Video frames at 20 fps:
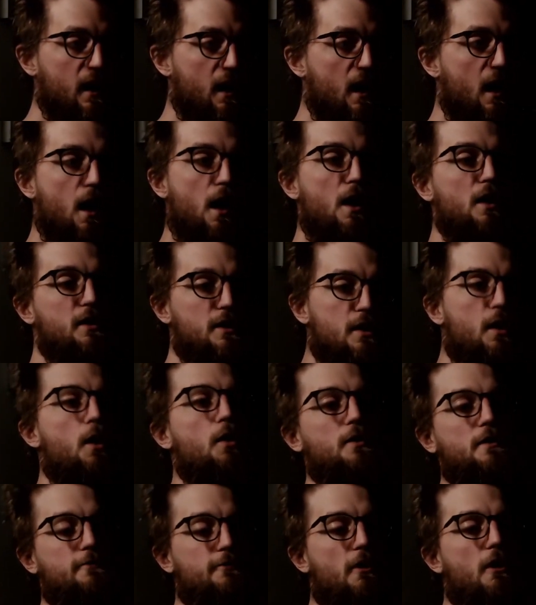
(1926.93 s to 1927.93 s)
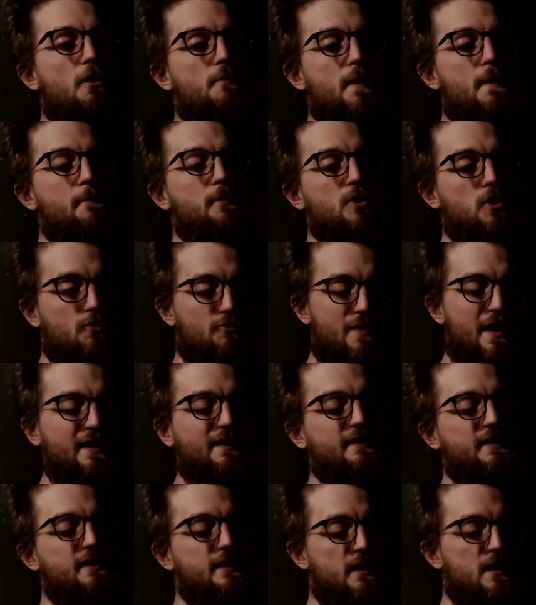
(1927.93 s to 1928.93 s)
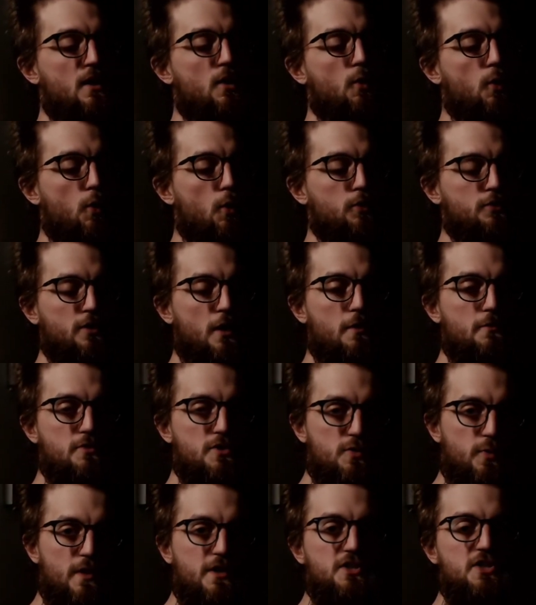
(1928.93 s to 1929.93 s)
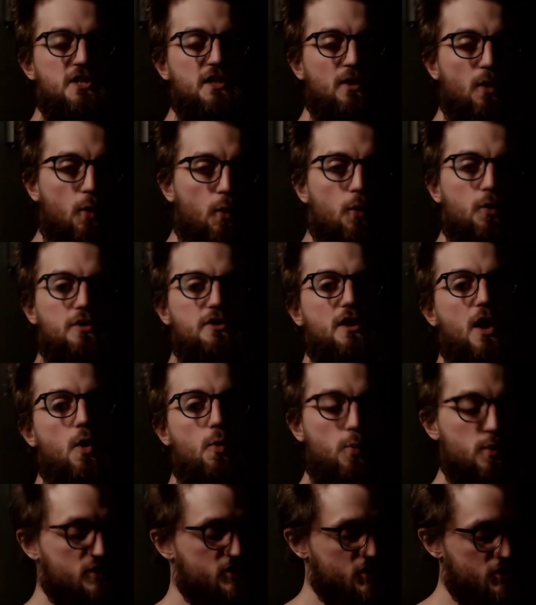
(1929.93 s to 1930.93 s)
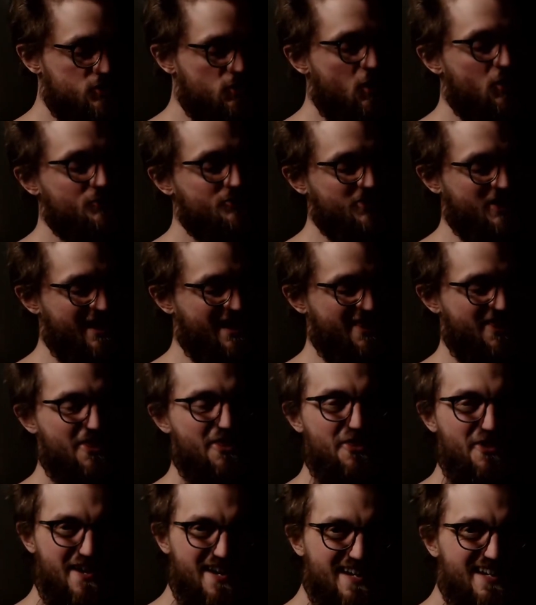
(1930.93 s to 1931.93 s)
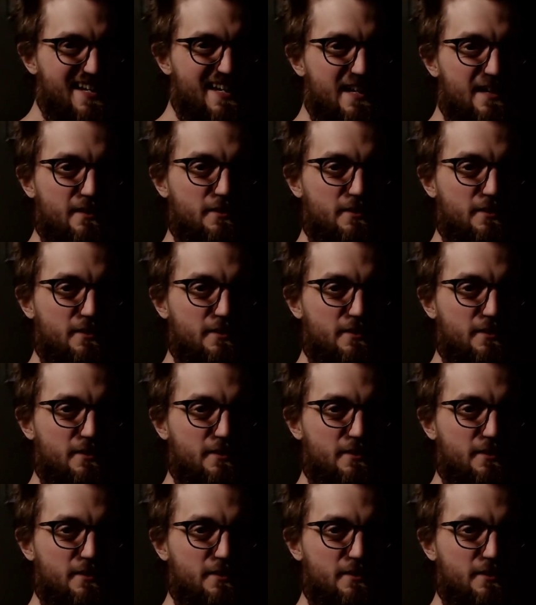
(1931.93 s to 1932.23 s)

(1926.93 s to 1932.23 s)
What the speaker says: early on, if I remember correctly, auto-switching audio was not a thing.